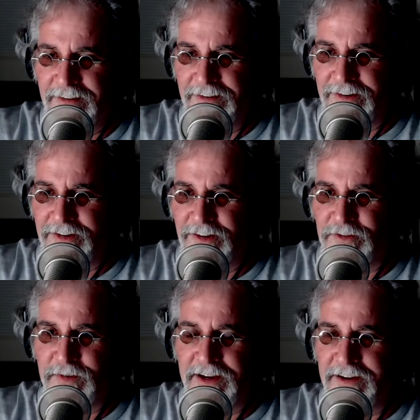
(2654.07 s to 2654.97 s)
Is it
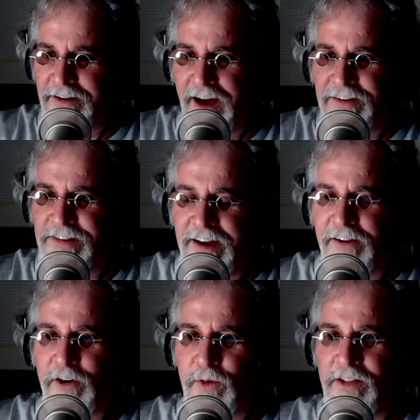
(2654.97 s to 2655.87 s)
just me? I see
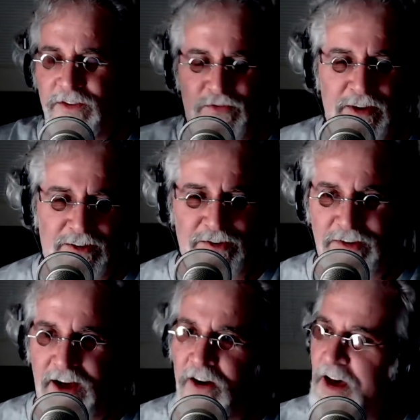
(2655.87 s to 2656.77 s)
every one of these vehicles
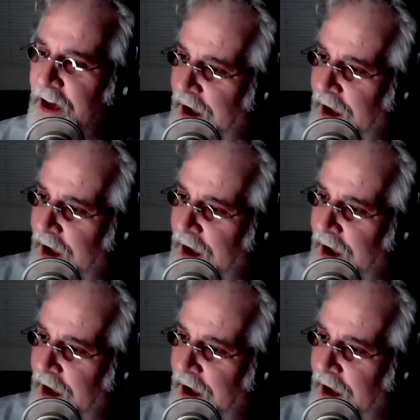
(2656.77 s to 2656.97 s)
now,